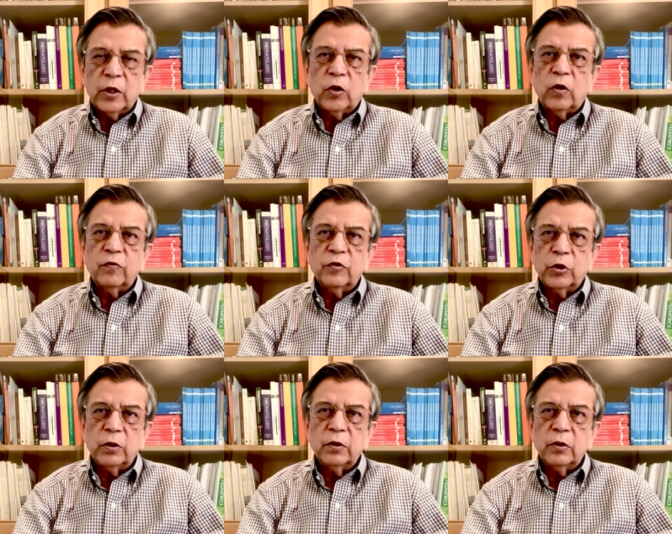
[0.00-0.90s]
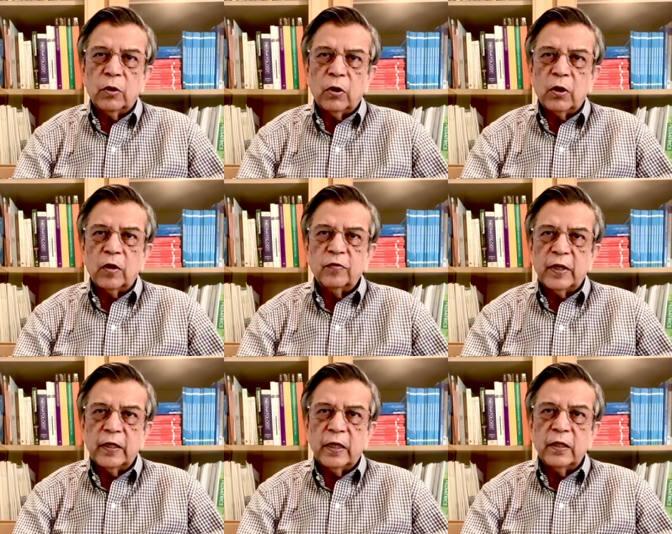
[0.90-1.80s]
of children or of
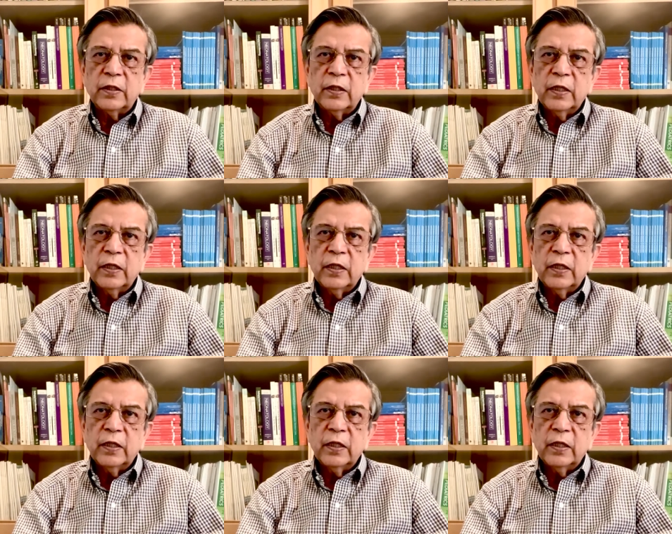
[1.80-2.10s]
adults,